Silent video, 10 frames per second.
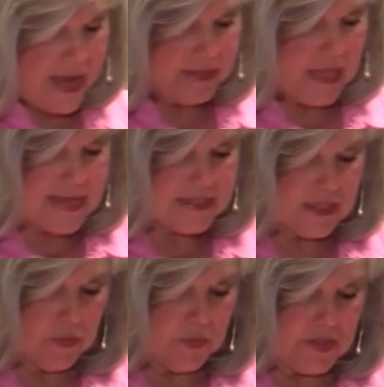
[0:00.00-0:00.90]
And
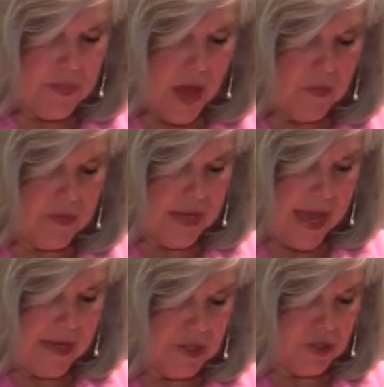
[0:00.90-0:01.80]
lastly, we respond with an
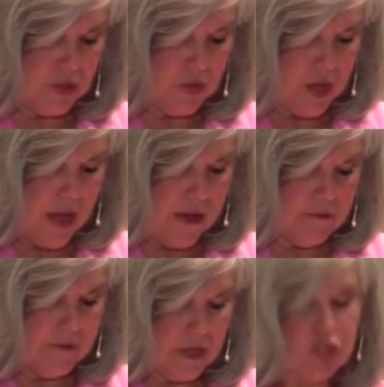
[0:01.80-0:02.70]
attitude
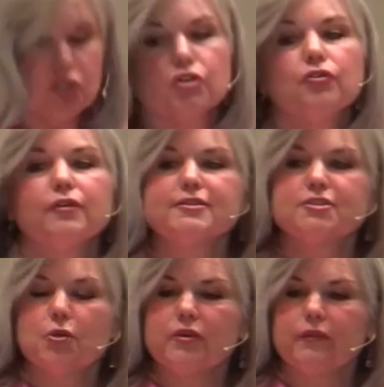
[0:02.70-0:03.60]
of
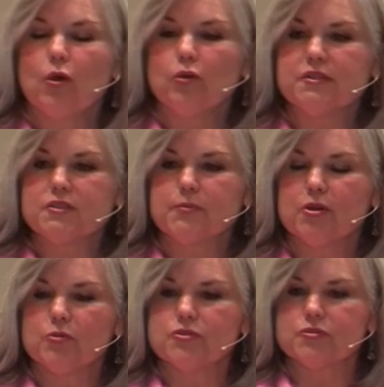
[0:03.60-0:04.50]
assurance, knowing the Holy
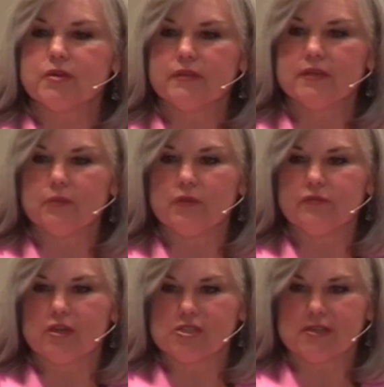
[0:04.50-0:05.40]
Spirit will strengthen and
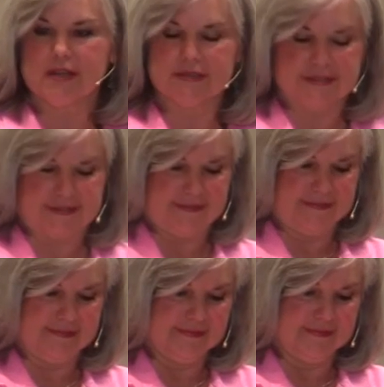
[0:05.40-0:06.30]
refreshen us.
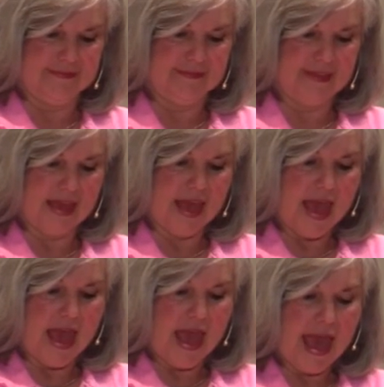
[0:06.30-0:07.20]

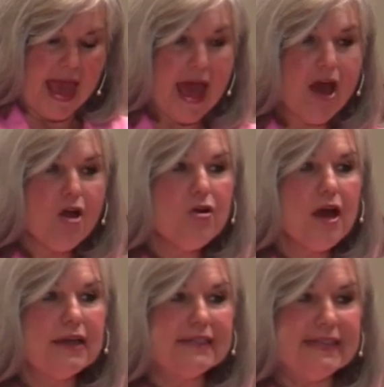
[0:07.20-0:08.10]
How
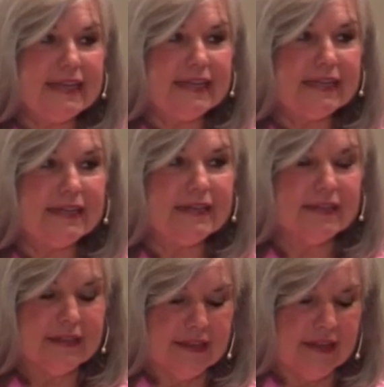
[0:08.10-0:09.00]
did
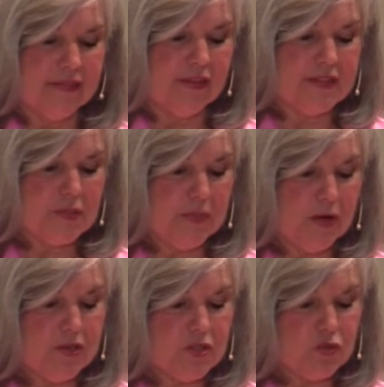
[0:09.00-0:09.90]
the
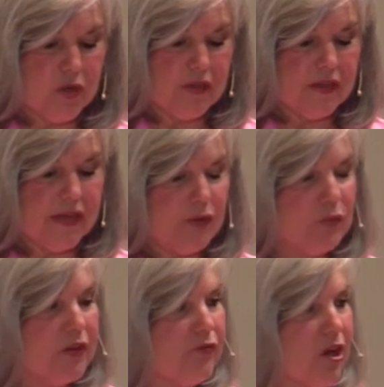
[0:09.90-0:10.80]
Spirit strengthen and
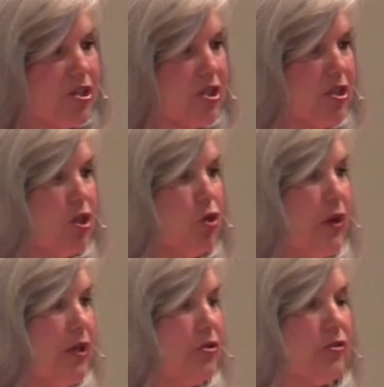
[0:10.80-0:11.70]
refreshen you
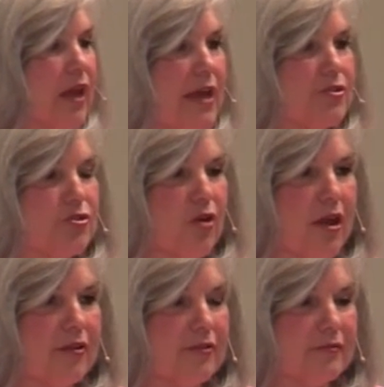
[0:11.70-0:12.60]
in your last
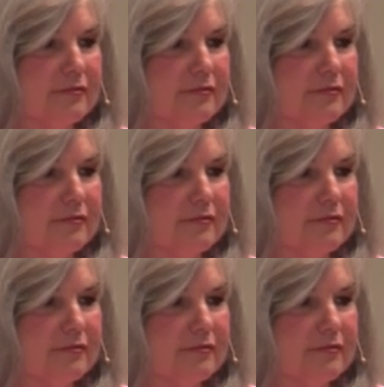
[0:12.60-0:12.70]
trial?